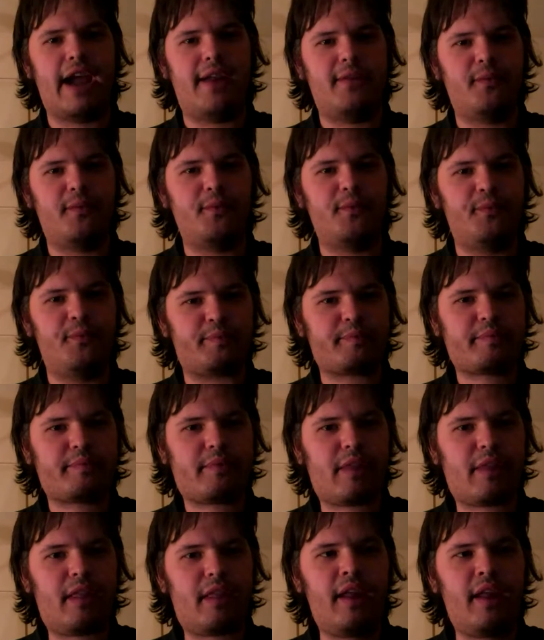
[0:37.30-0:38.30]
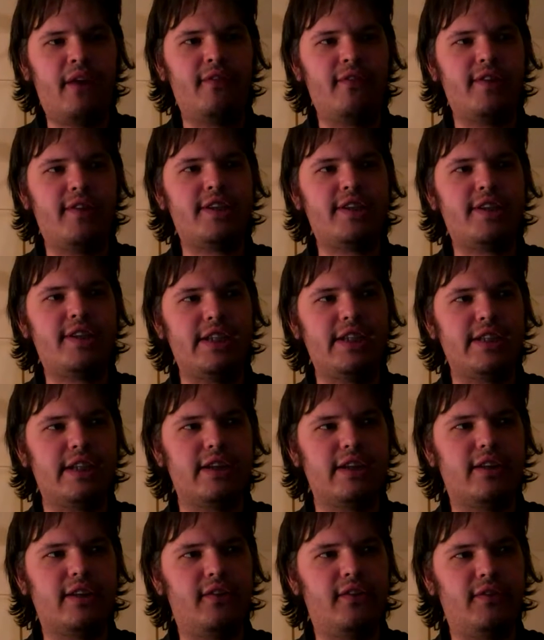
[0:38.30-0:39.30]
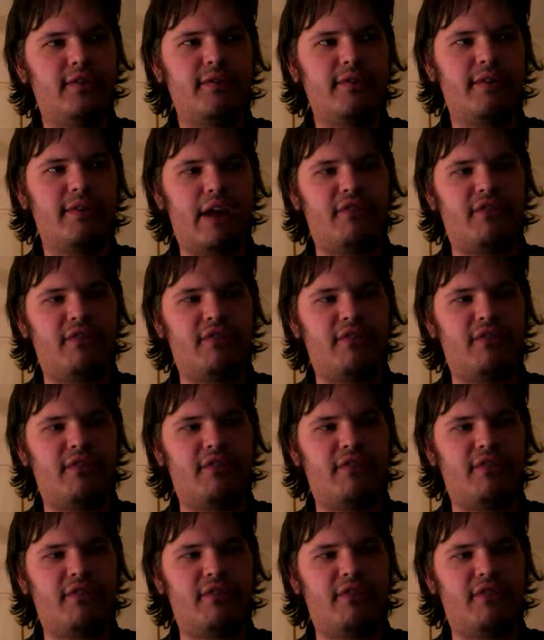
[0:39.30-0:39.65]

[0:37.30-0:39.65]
yet of the season,